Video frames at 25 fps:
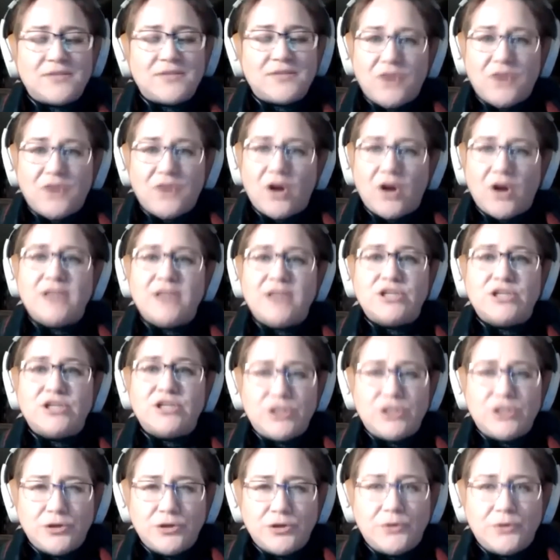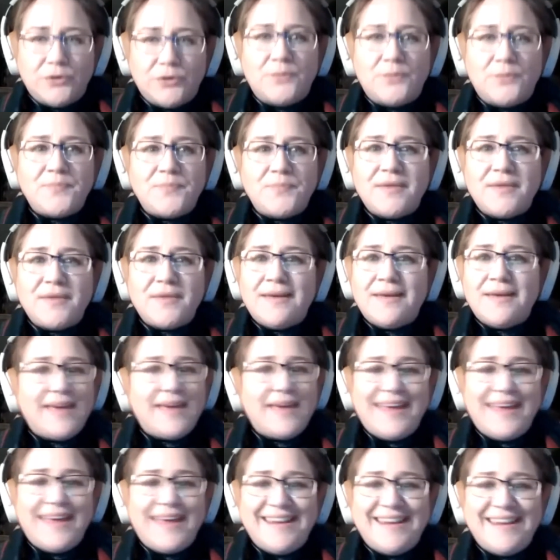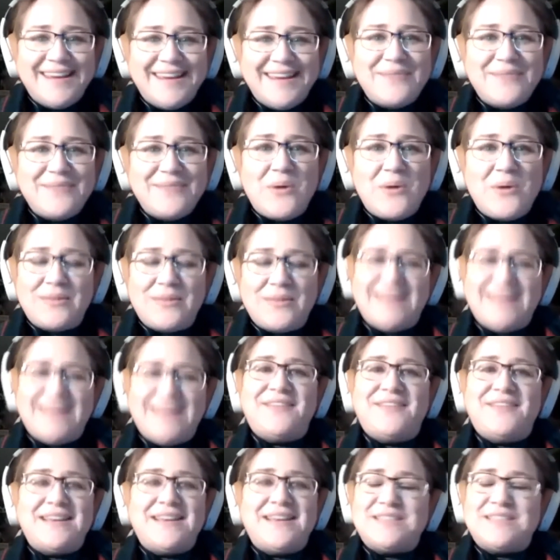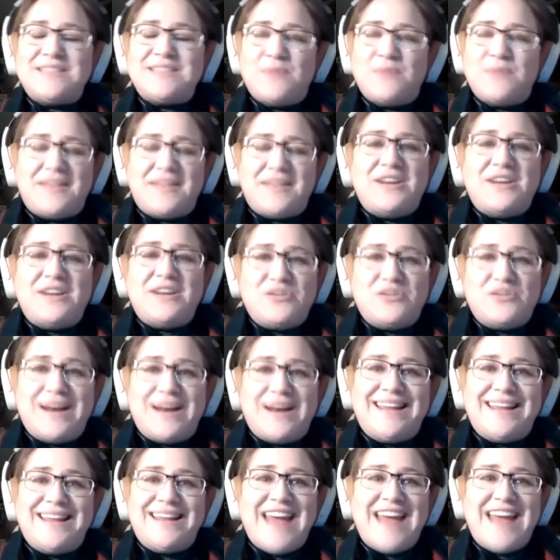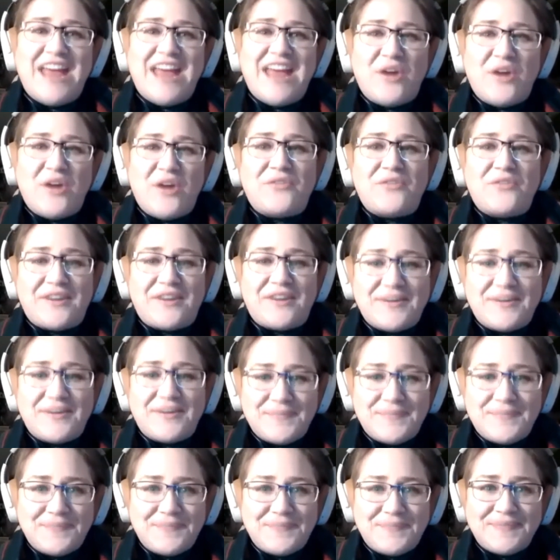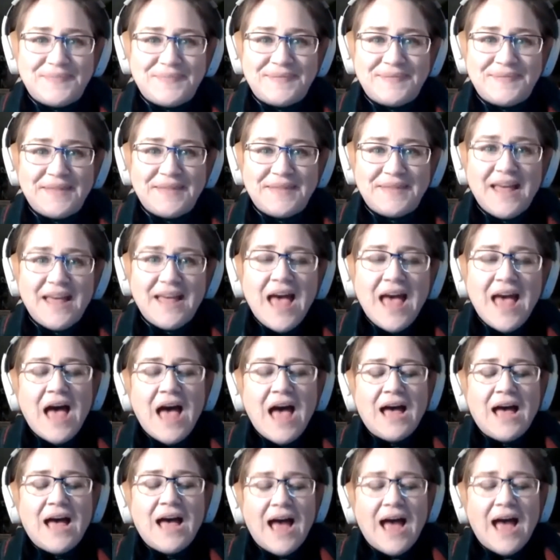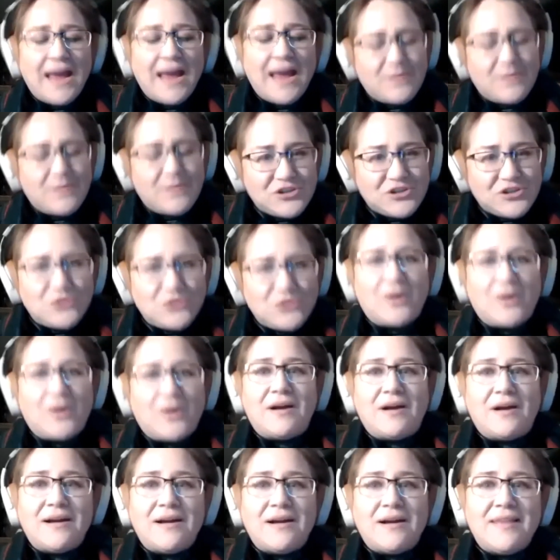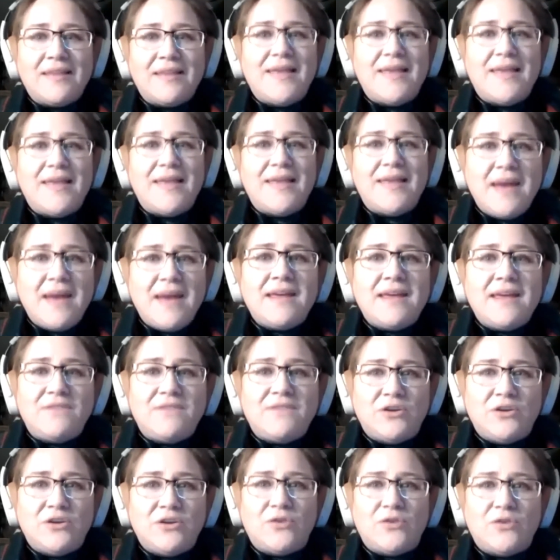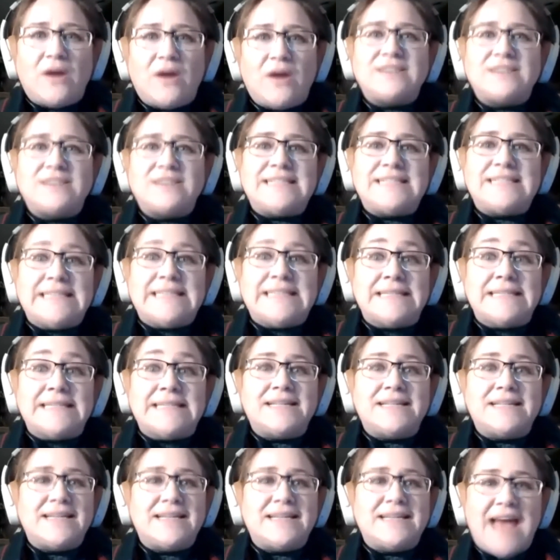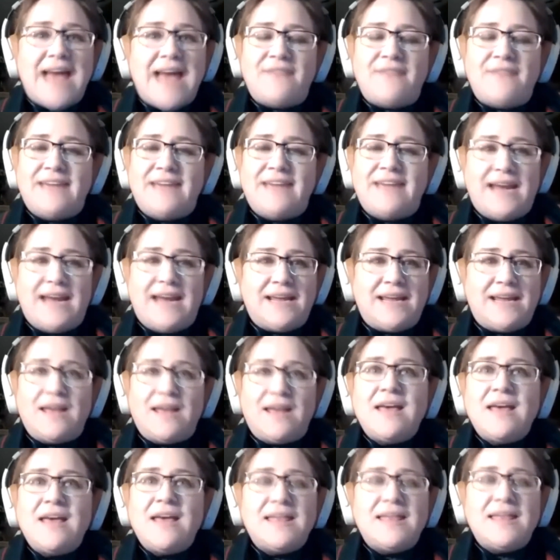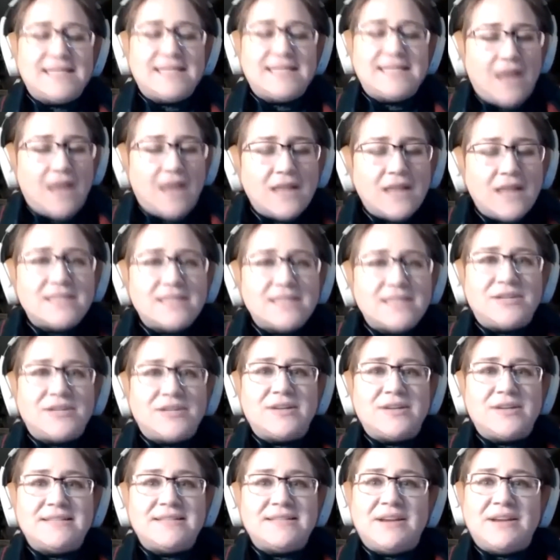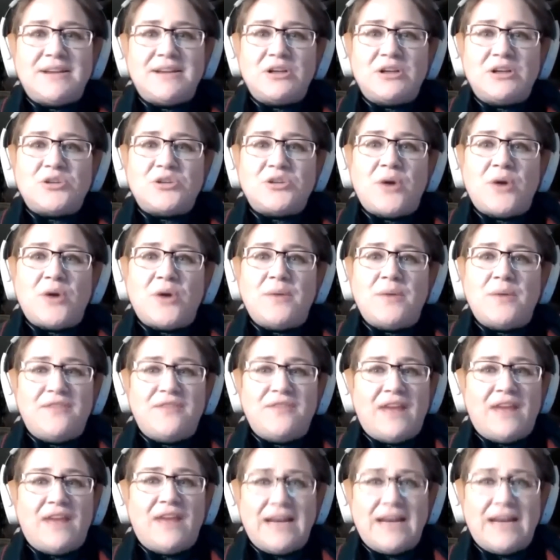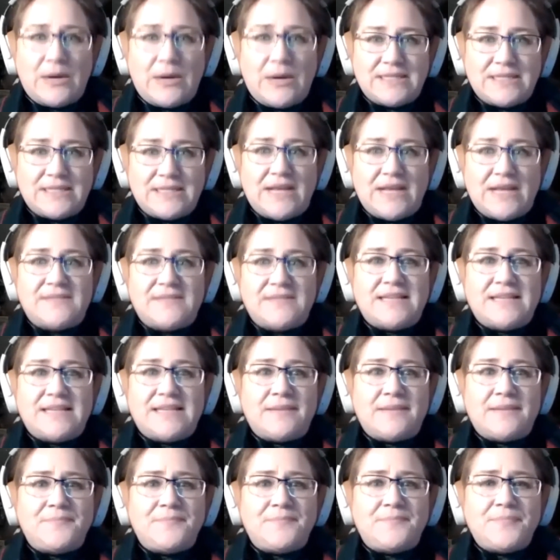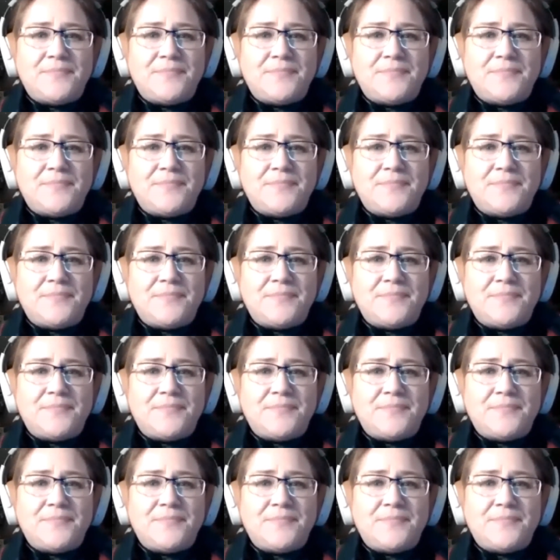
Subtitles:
courage too, and it won't leave us with an adrenaline hangover. I am sure that many of you are still navigating this uncertain territory we find ourselves in.